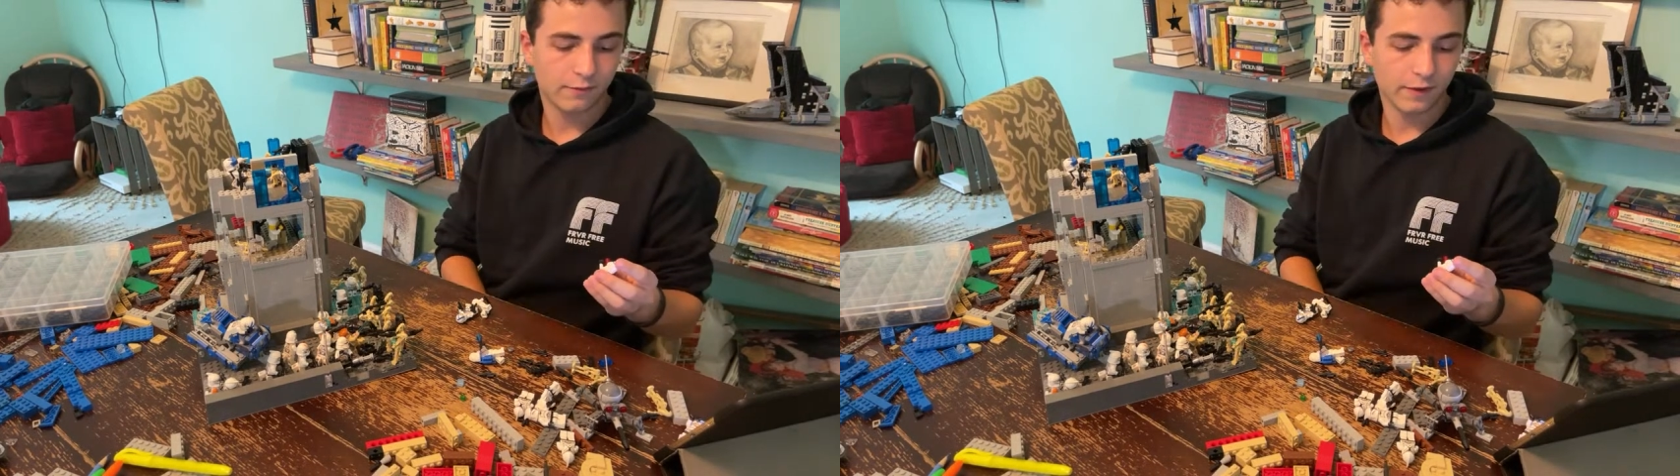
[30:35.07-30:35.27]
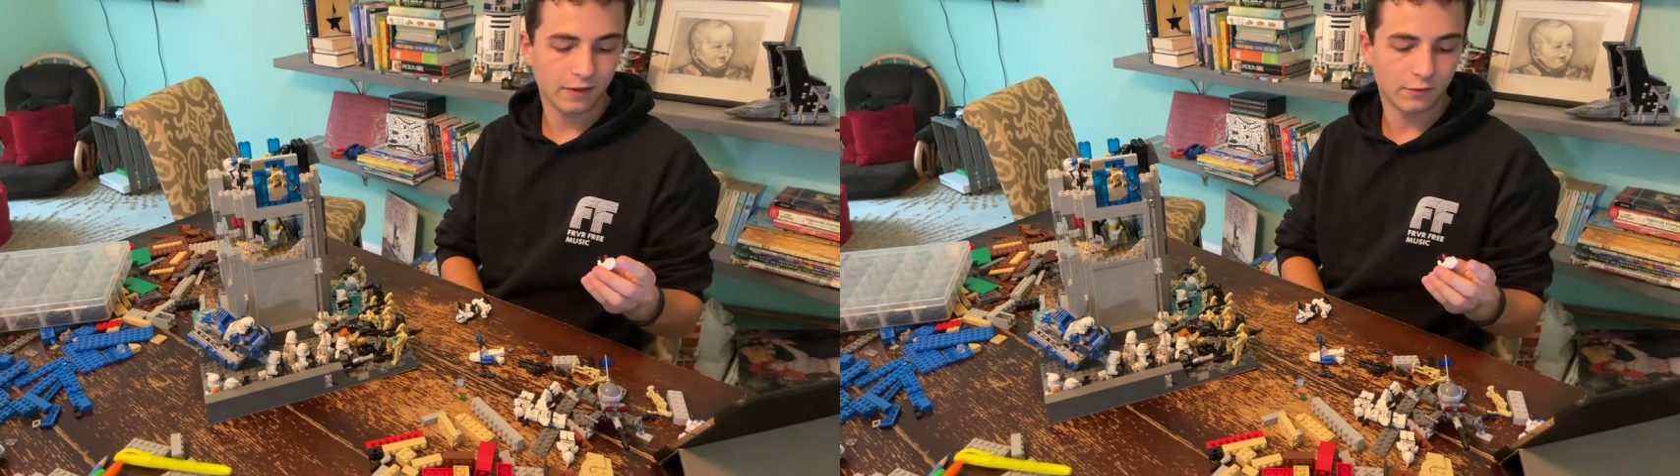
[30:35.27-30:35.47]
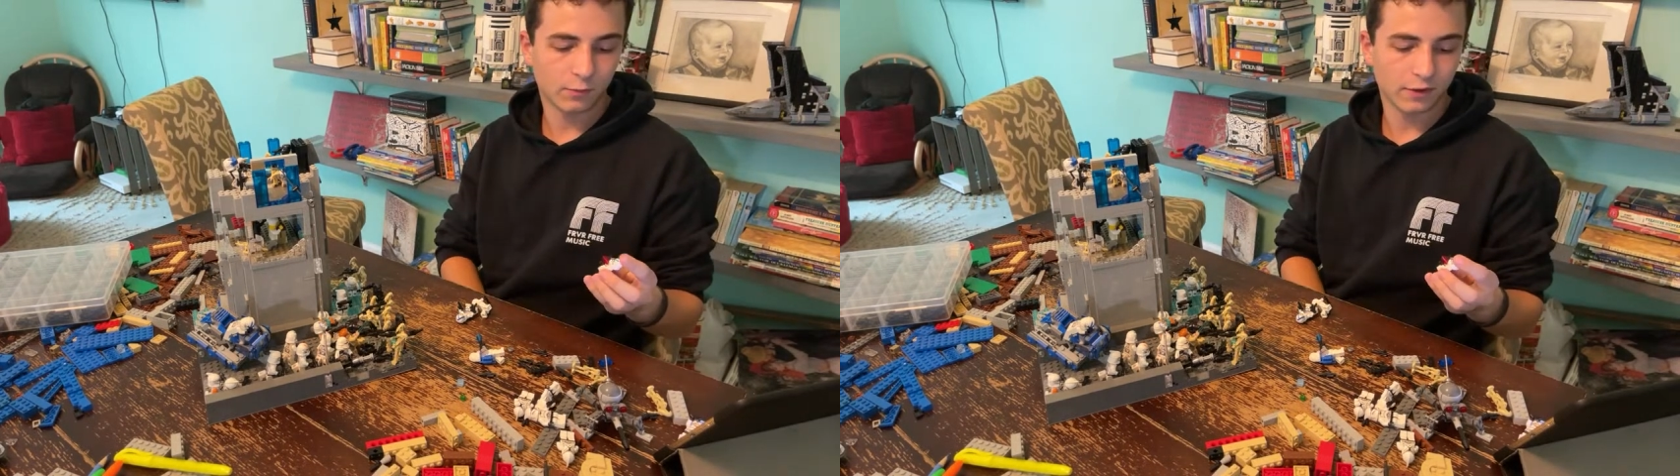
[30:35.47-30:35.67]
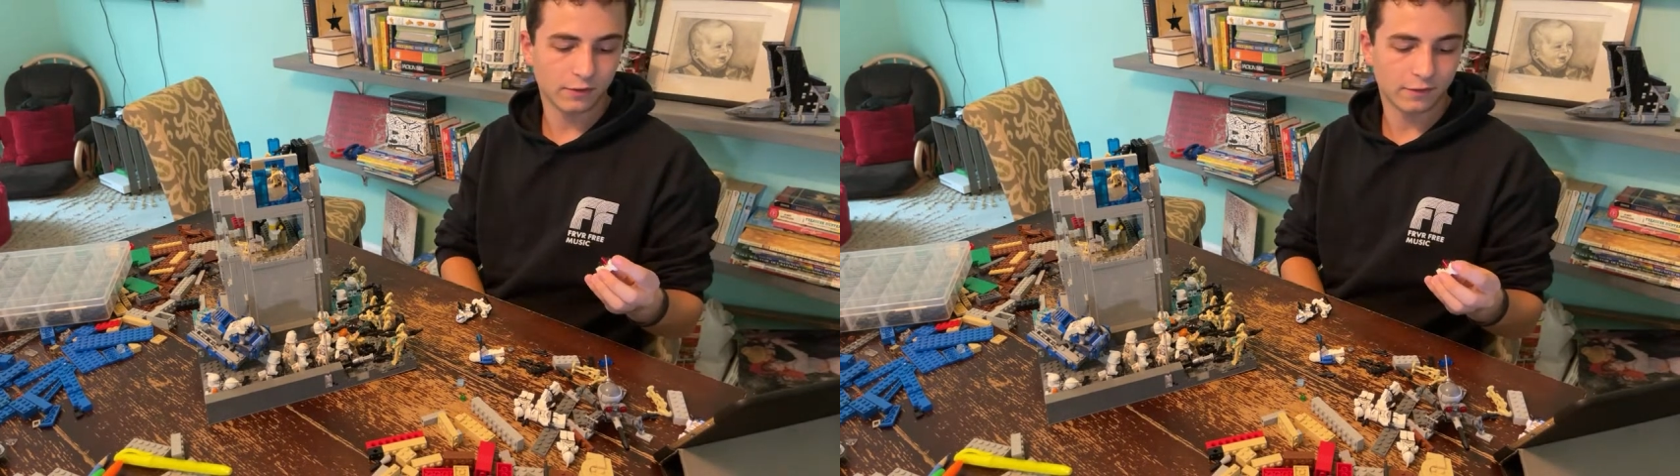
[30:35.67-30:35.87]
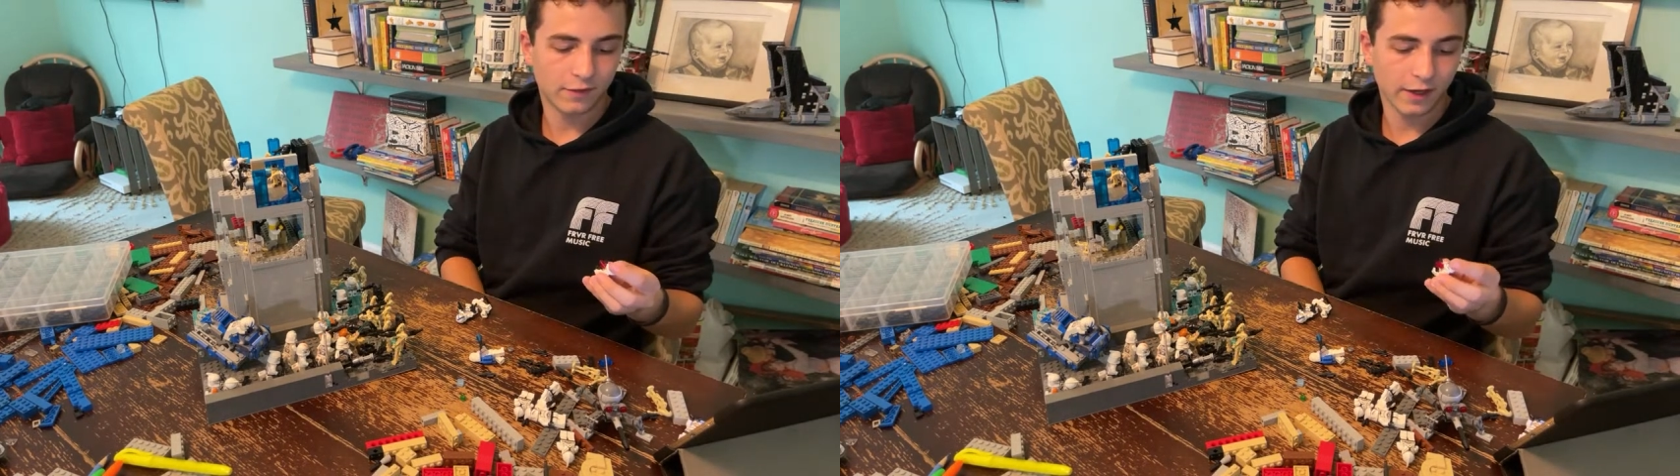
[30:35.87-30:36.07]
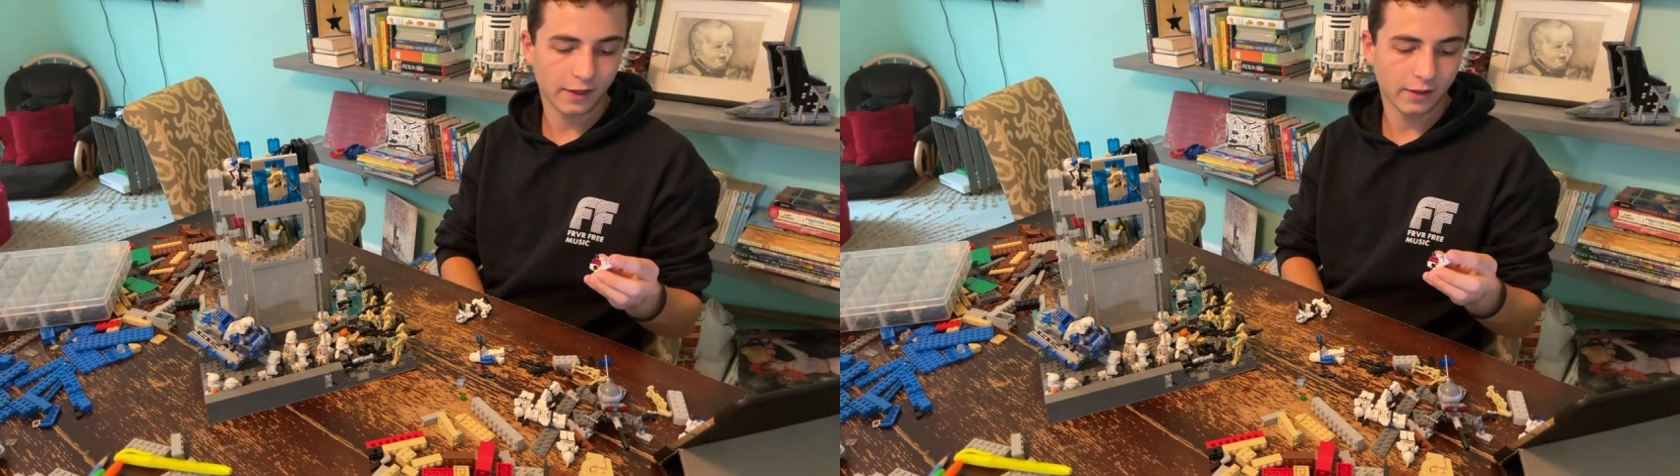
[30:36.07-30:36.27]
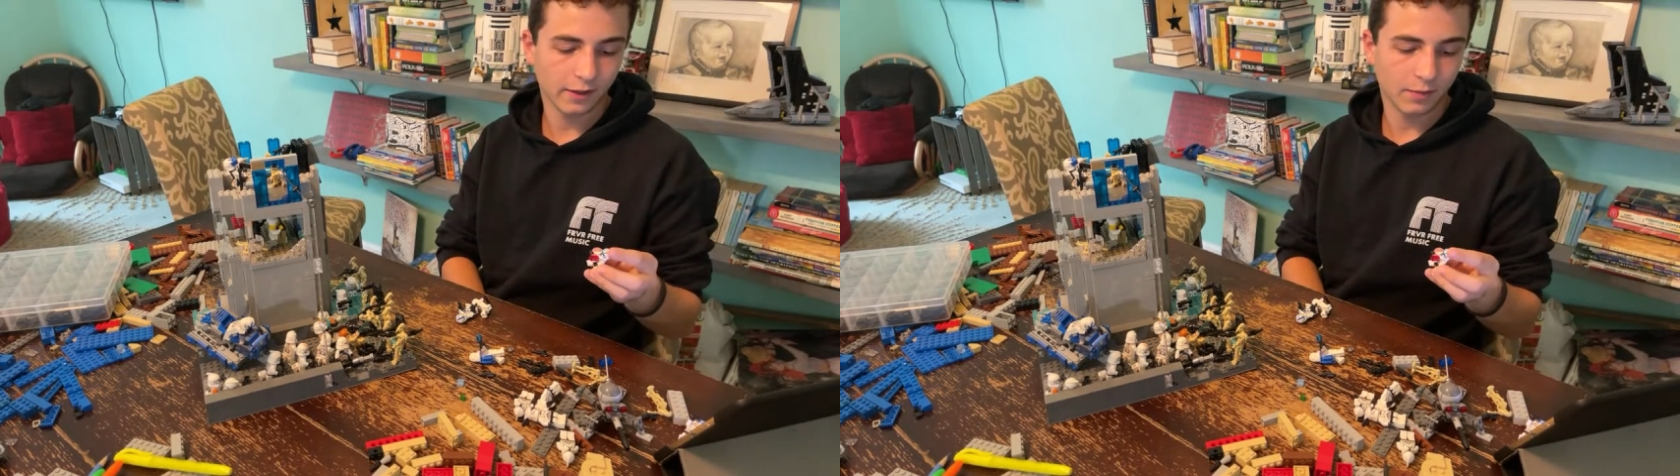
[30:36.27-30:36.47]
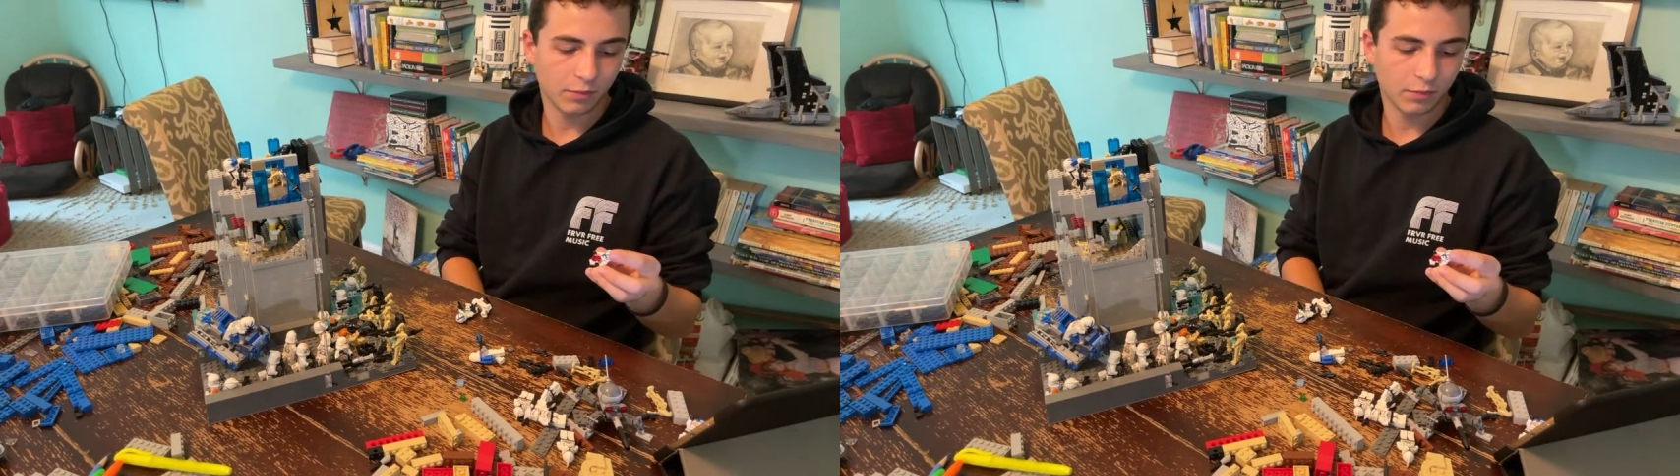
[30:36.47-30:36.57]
phase 1s taking a